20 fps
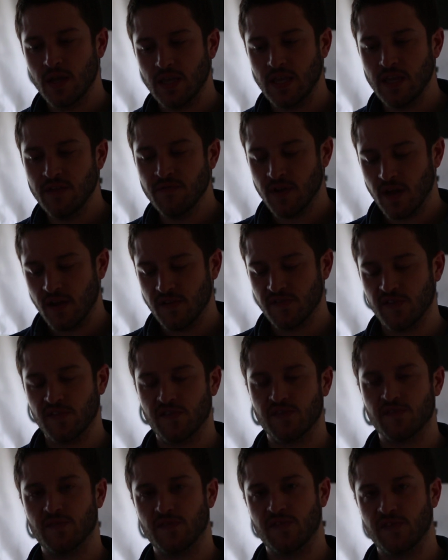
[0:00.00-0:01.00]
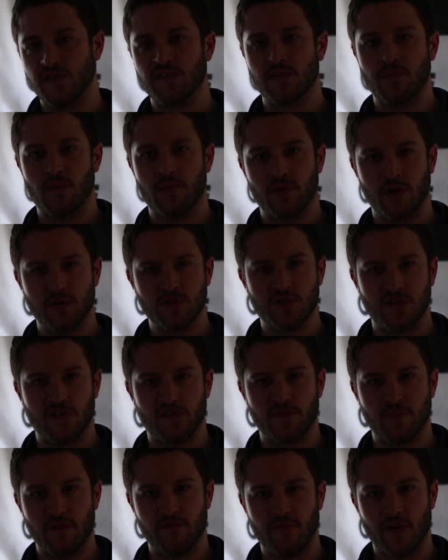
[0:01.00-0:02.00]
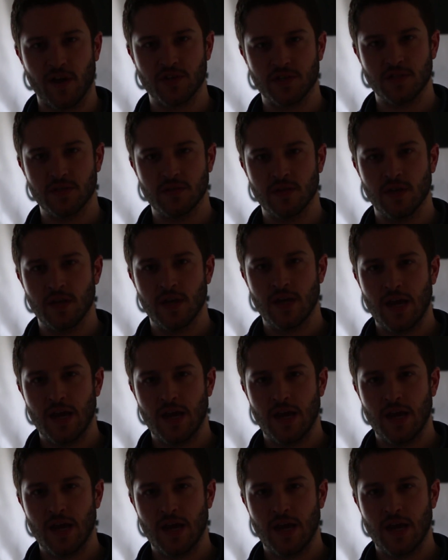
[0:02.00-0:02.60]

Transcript: Even as this system approaches its perfection,